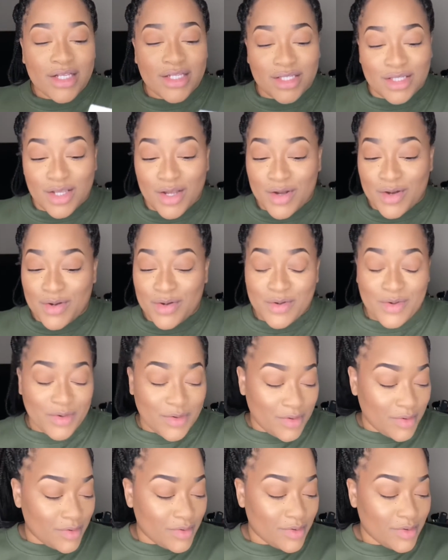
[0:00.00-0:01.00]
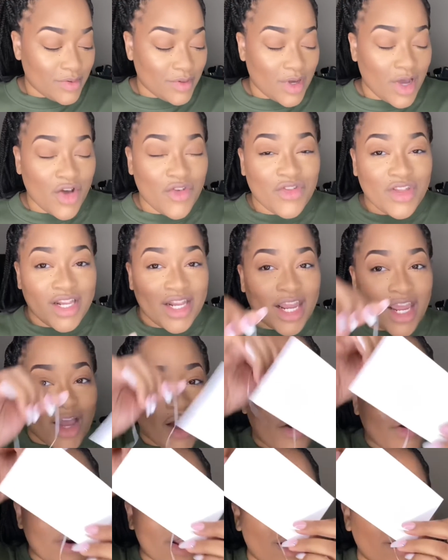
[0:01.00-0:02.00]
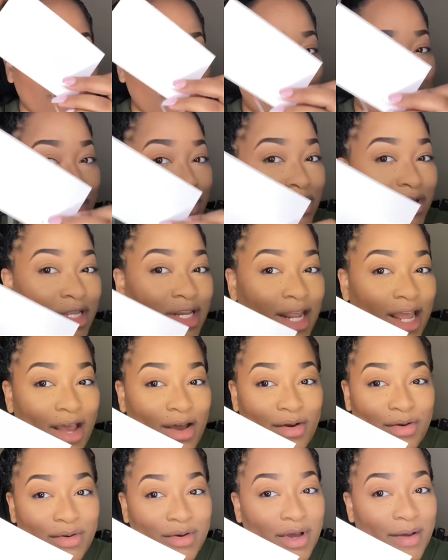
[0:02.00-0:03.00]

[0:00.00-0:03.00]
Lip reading: So hopefully they can hold it as I pull it out.